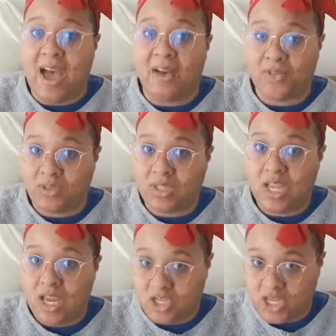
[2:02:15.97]
after
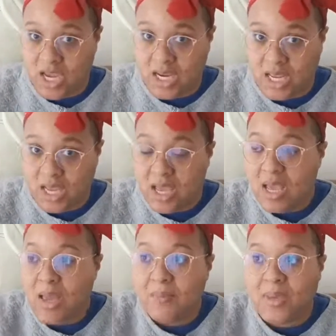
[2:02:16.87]
seeing SHINee
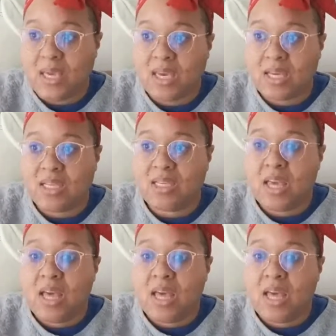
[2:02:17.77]
because